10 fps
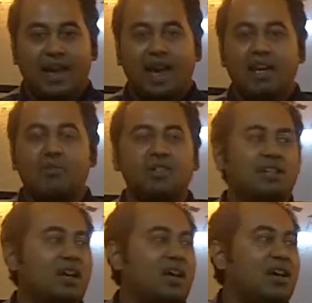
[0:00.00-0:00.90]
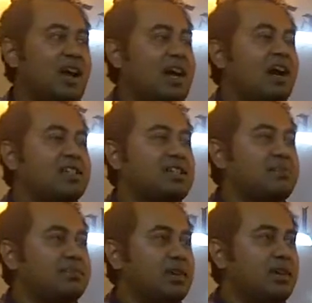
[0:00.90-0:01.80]
and I asked
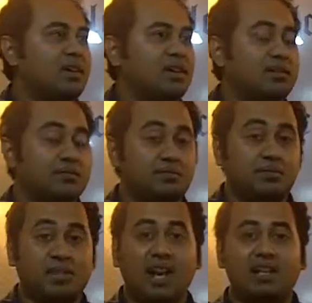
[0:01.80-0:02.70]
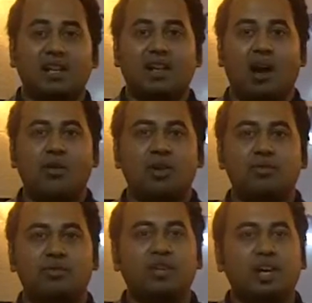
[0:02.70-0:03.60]
him, Daniel, how are
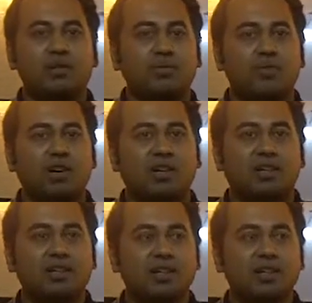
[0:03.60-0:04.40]
you doing at your work?